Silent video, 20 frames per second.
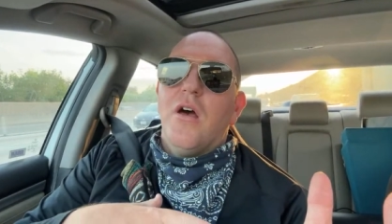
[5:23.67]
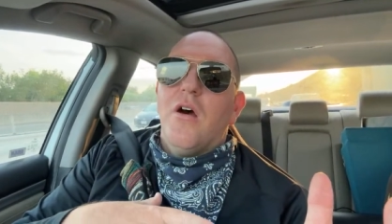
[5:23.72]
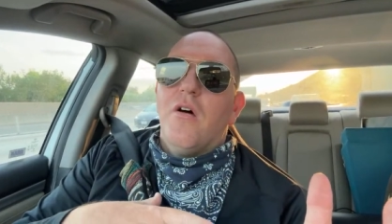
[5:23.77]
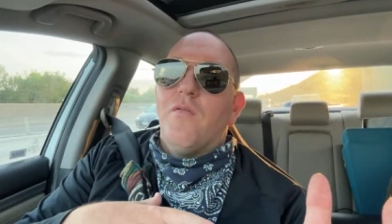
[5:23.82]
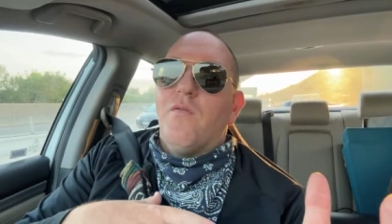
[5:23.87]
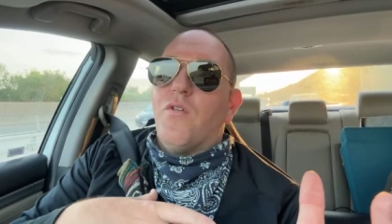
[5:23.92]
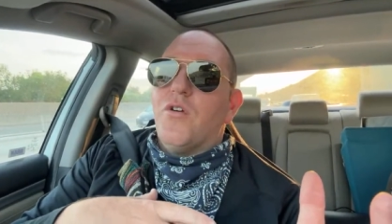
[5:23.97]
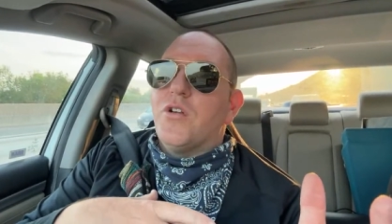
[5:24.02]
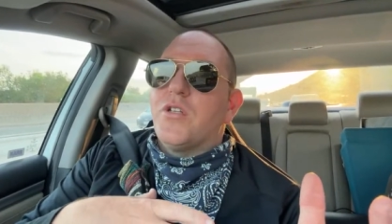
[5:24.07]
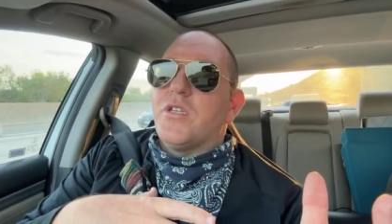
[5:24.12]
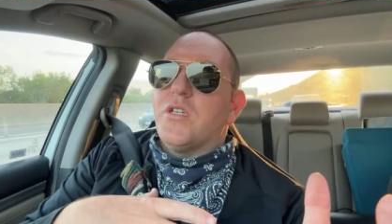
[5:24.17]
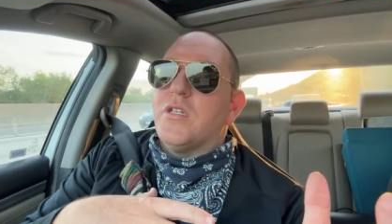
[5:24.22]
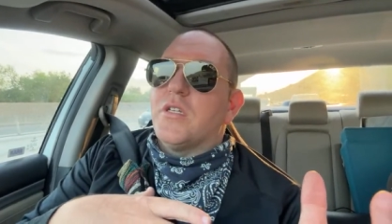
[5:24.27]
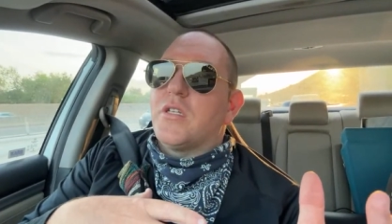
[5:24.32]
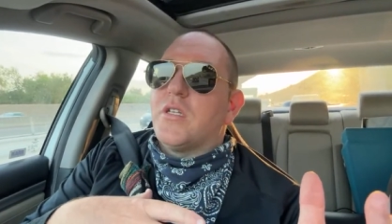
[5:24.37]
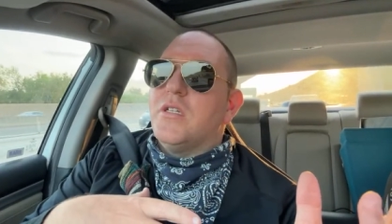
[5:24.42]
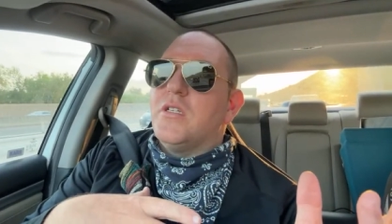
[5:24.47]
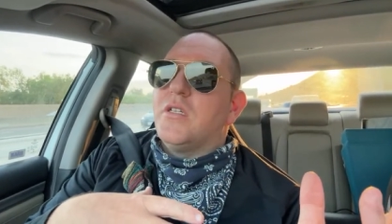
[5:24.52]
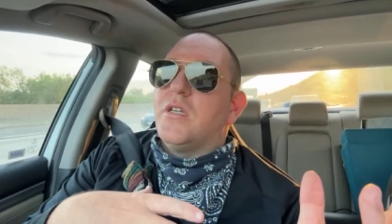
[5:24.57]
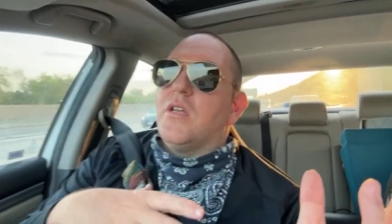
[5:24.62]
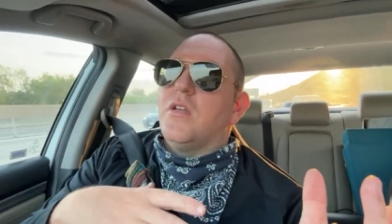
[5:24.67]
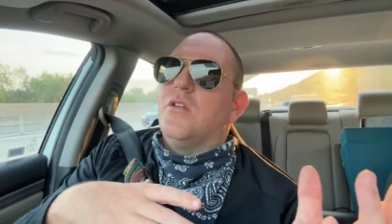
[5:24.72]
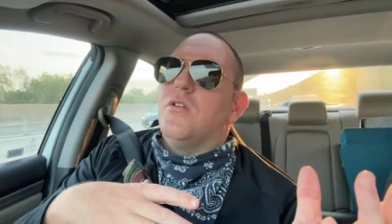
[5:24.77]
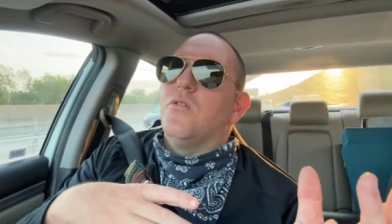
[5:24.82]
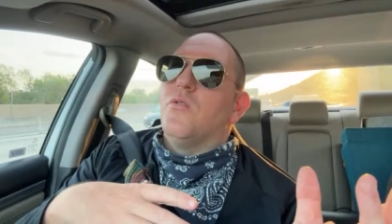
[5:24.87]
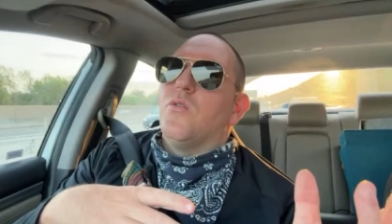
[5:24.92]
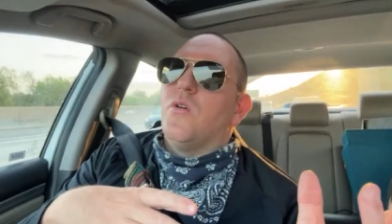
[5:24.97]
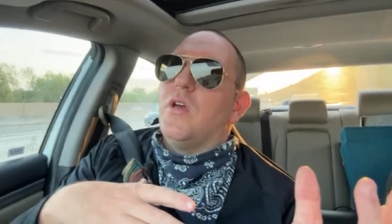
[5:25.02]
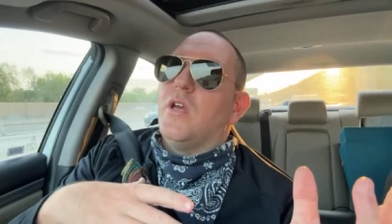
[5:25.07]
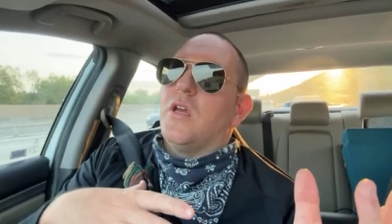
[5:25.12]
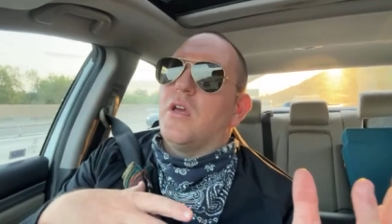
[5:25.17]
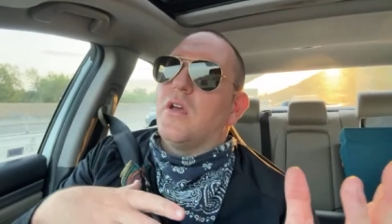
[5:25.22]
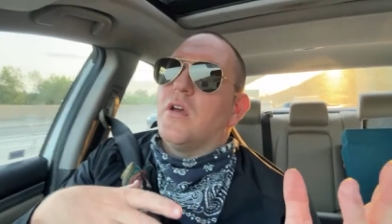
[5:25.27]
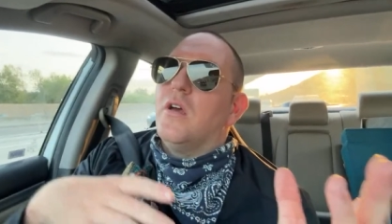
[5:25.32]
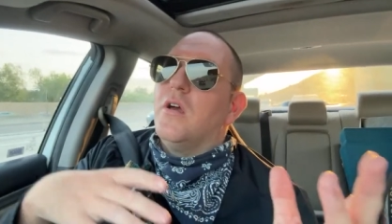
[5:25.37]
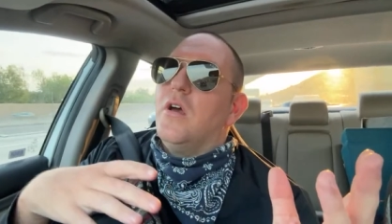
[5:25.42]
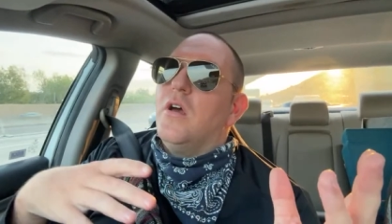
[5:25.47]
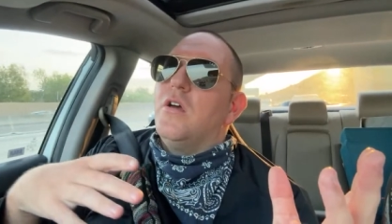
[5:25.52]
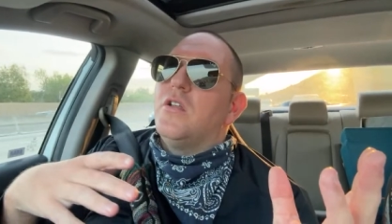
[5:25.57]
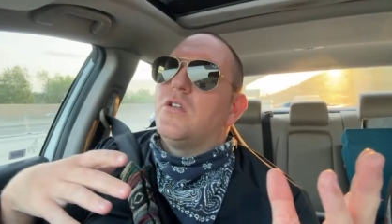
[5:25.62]
versus
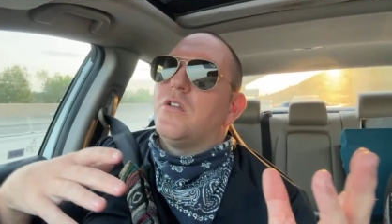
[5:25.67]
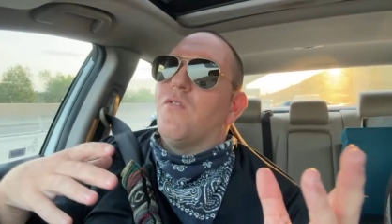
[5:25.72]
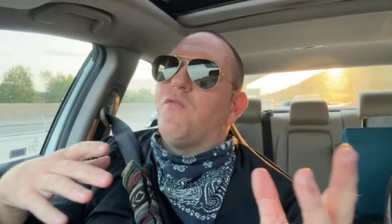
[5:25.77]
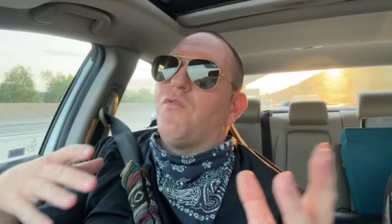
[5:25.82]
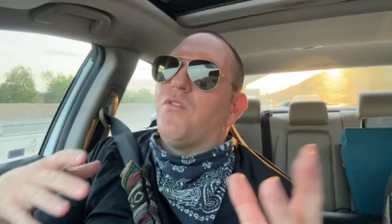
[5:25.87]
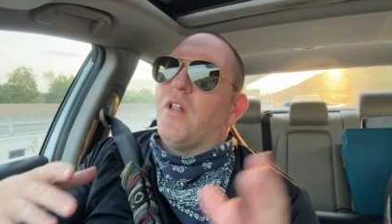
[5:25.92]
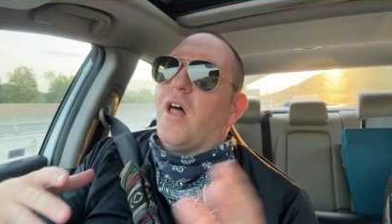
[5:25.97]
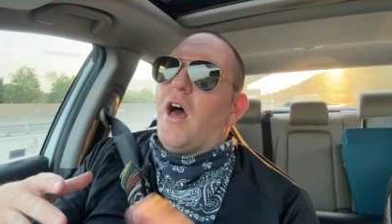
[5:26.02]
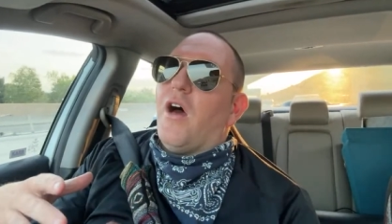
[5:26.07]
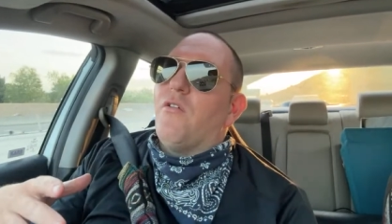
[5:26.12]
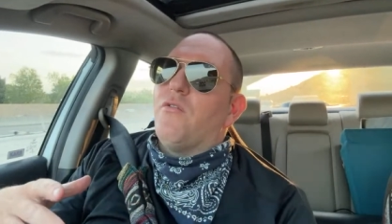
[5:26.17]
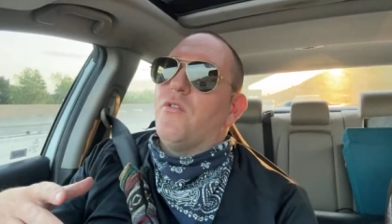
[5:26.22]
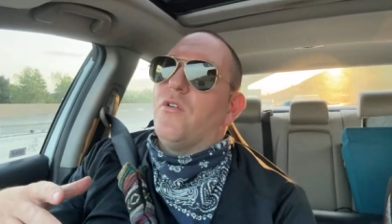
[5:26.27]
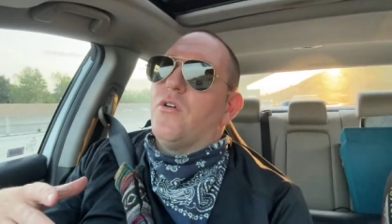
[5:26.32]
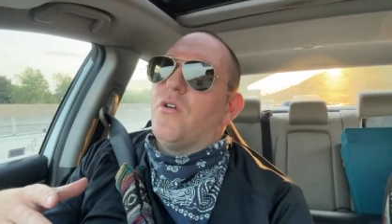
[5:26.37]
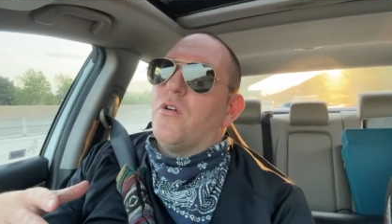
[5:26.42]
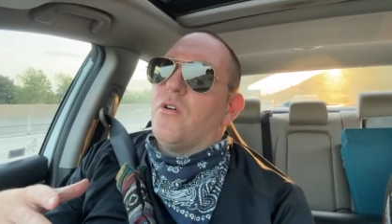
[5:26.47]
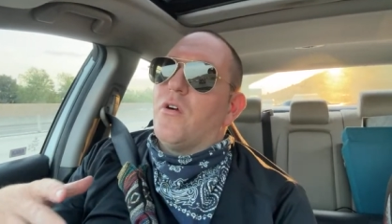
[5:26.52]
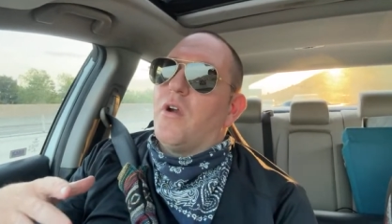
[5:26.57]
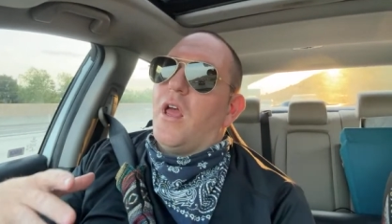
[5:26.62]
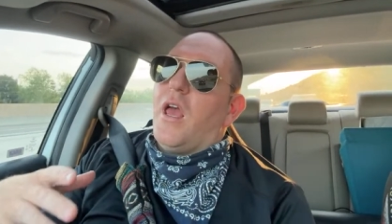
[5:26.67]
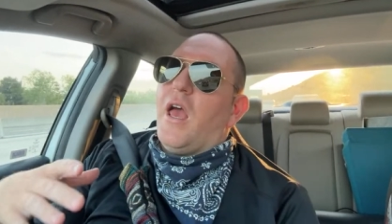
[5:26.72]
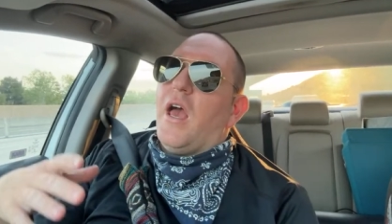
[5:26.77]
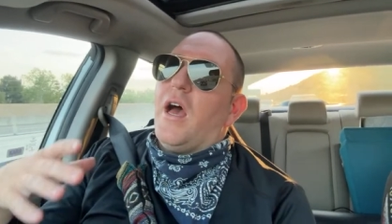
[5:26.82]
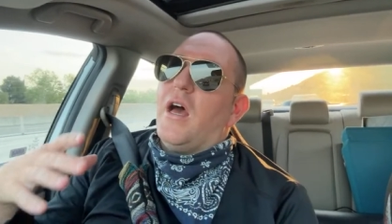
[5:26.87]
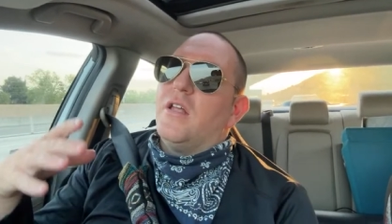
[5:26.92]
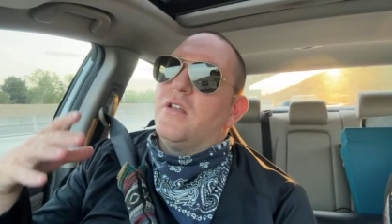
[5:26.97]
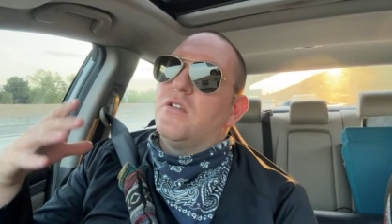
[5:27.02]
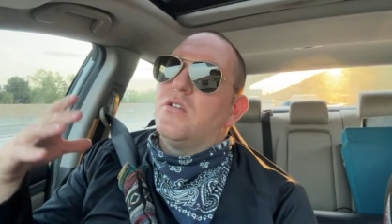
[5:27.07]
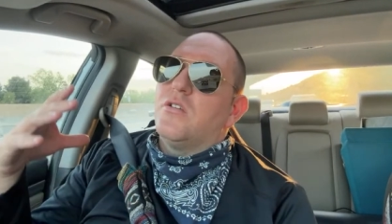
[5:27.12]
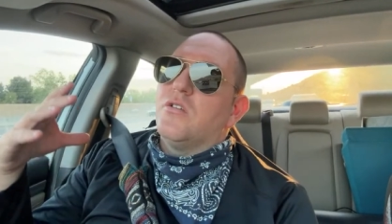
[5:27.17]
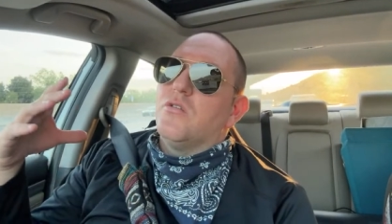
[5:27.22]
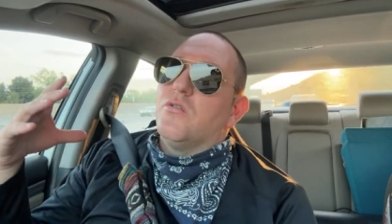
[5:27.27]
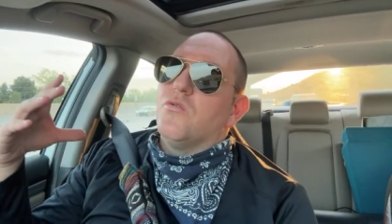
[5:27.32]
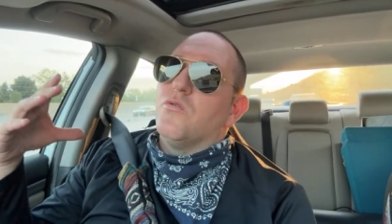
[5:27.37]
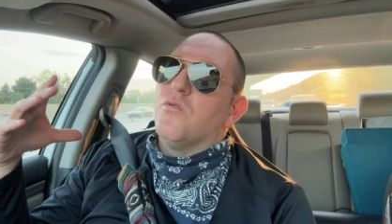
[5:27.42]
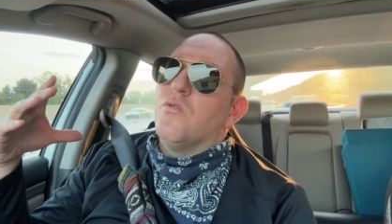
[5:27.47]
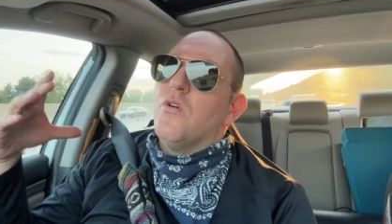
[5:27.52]
continuing to flounder and to